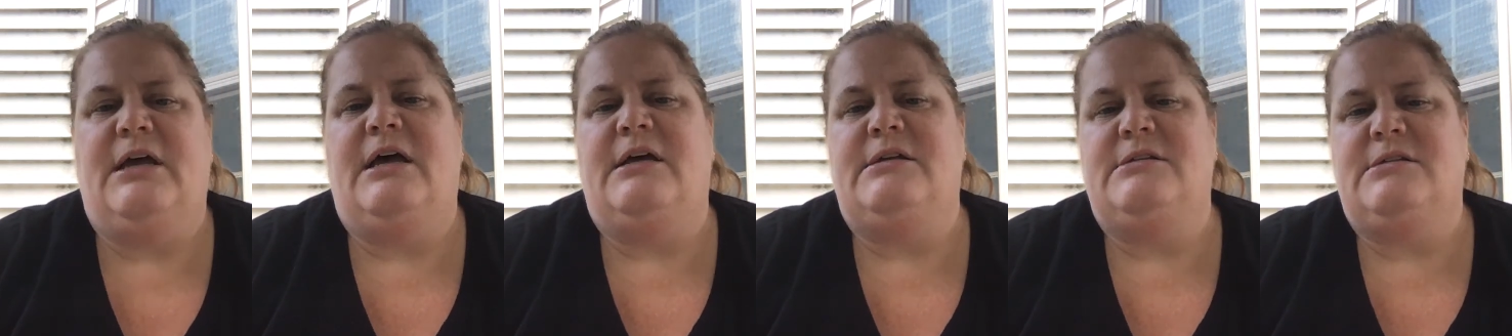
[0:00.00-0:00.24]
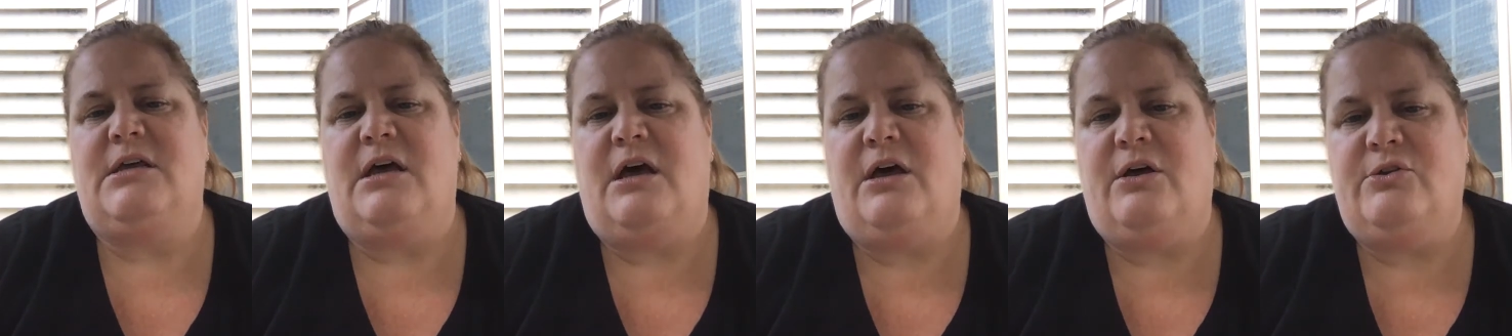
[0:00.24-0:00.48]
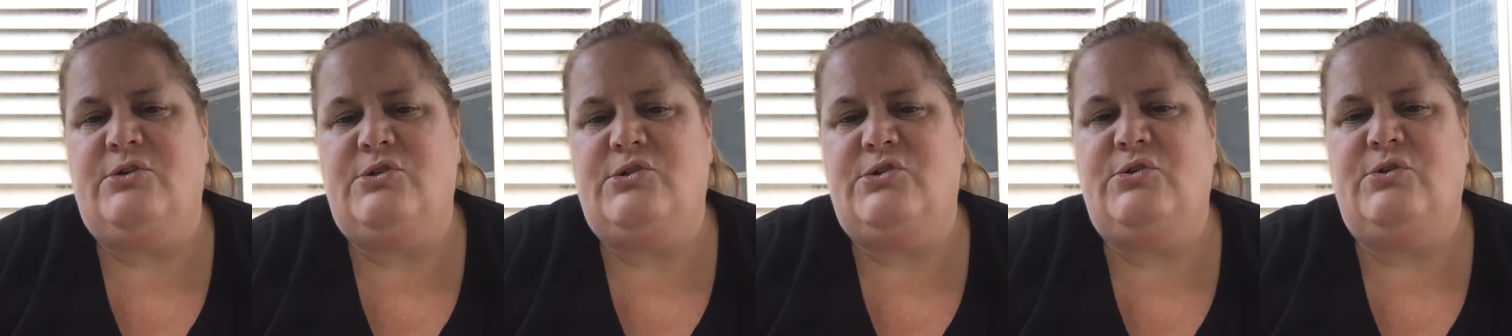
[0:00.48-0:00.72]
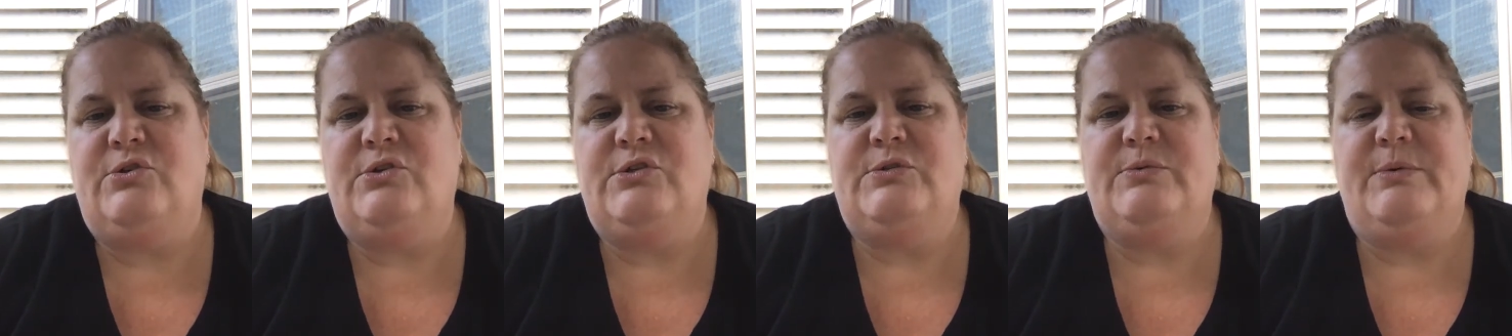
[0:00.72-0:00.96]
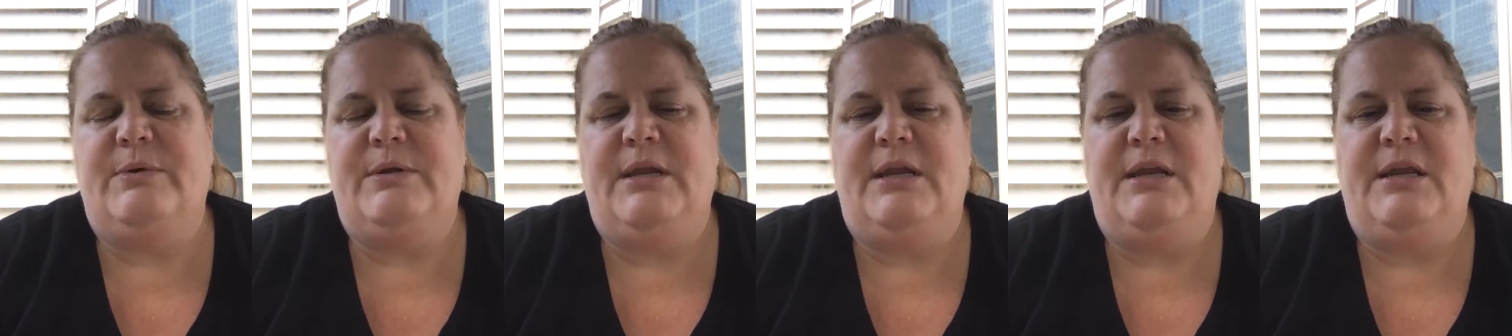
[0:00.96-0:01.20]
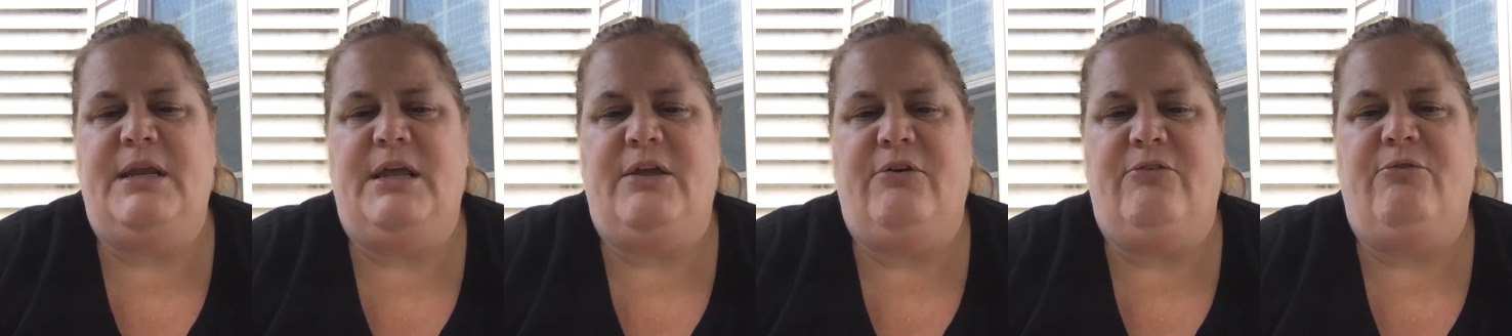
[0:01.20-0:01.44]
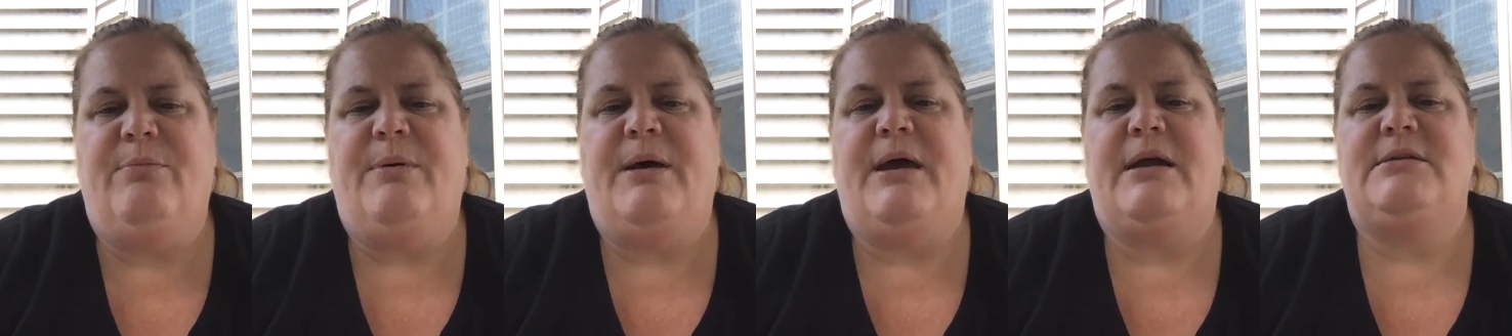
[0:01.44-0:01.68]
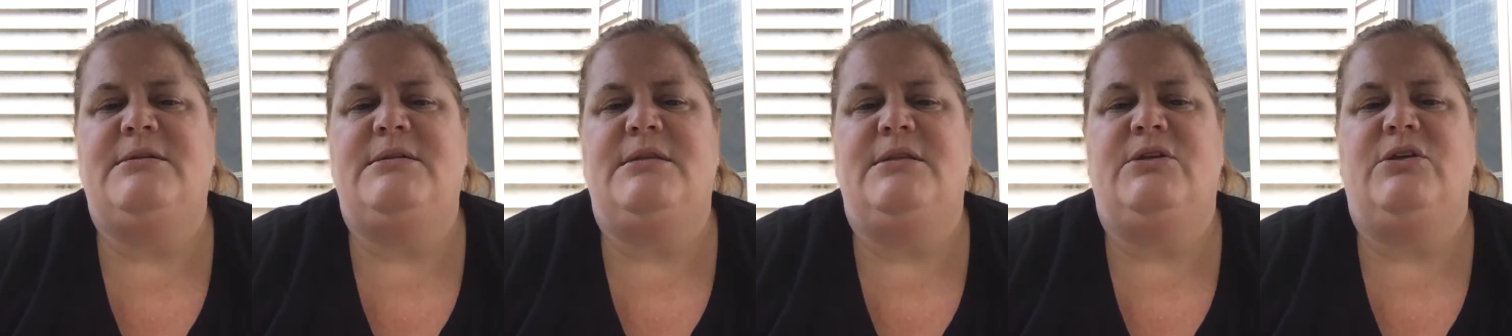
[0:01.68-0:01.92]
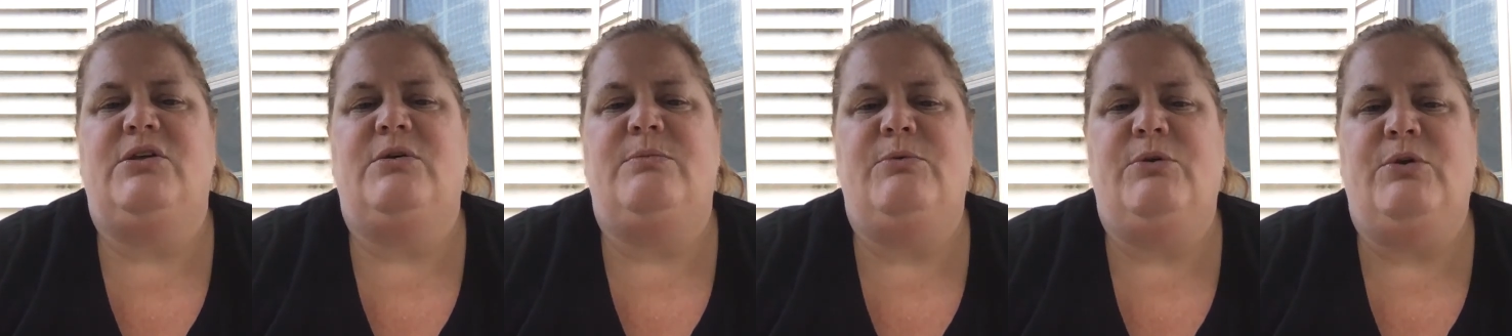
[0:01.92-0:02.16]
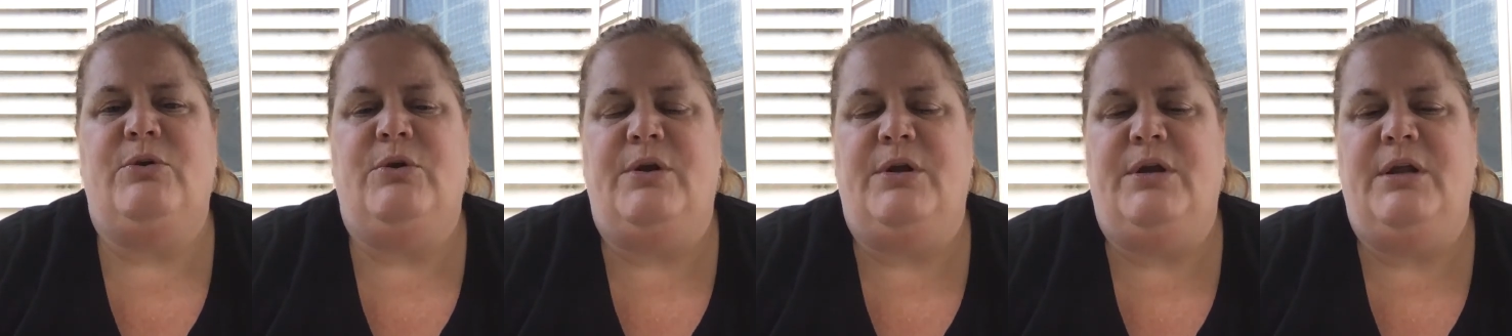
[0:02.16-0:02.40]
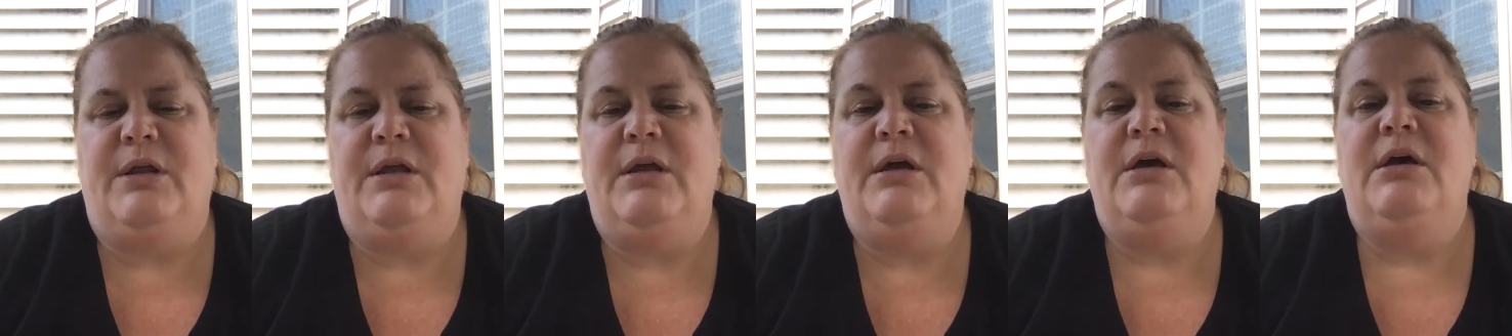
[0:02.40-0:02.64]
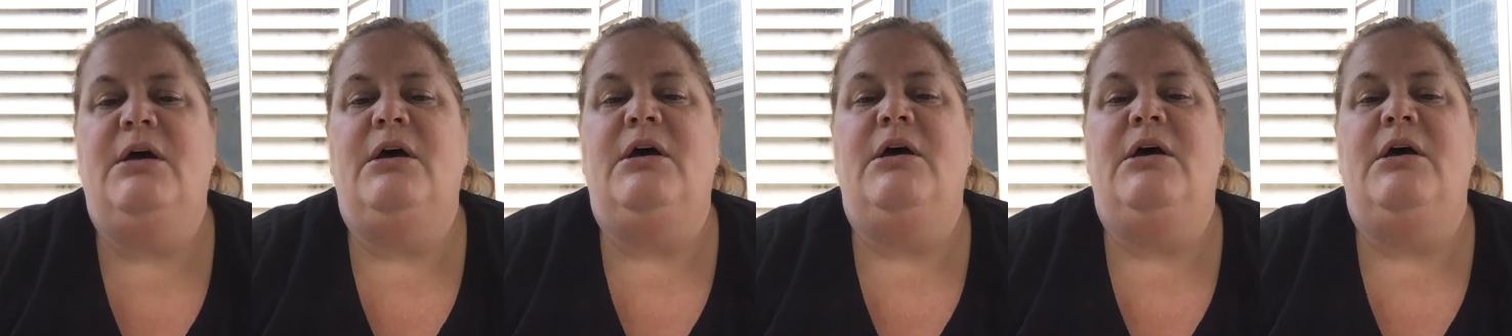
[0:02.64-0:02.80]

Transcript: as college students, we need to give back to the community